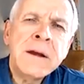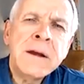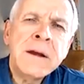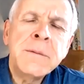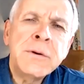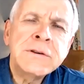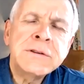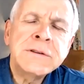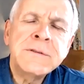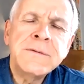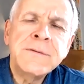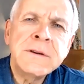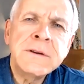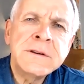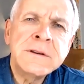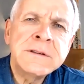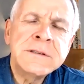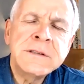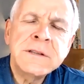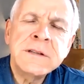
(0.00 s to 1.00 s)

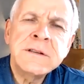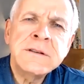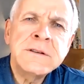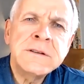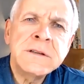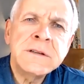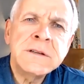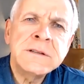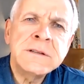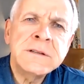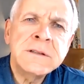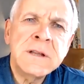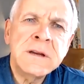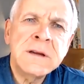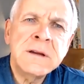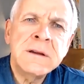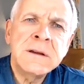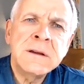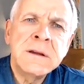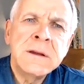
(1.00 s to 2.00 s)
perseverance didn't just,
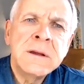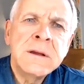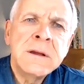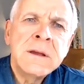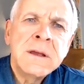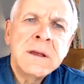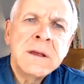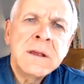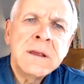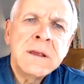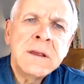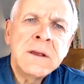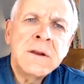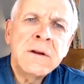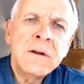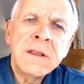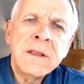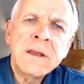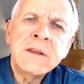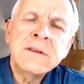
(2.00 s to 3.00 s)
you
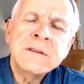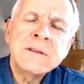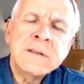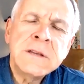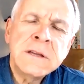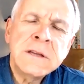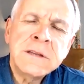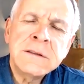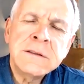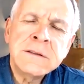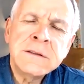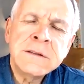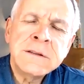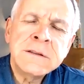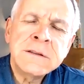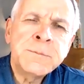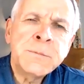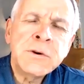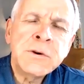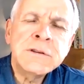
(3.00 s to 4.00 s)
know, like you said,
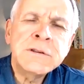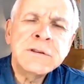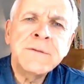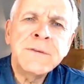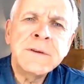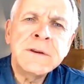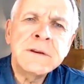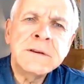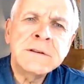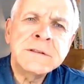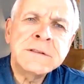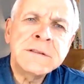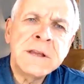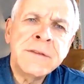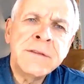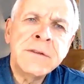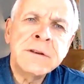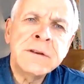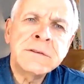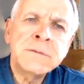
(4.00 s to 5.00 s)
there's perseverance
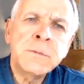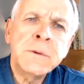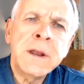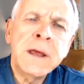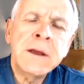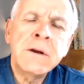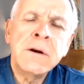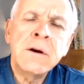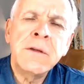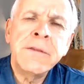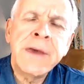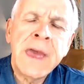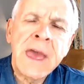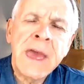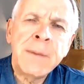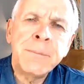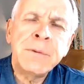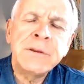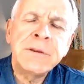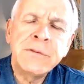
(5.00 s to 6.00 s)
and there's what I call the
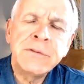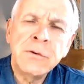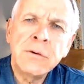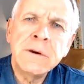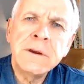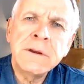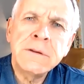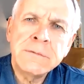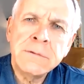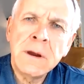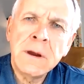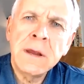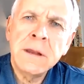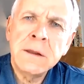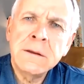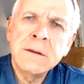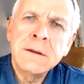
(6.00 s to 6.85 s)
happy stories, right?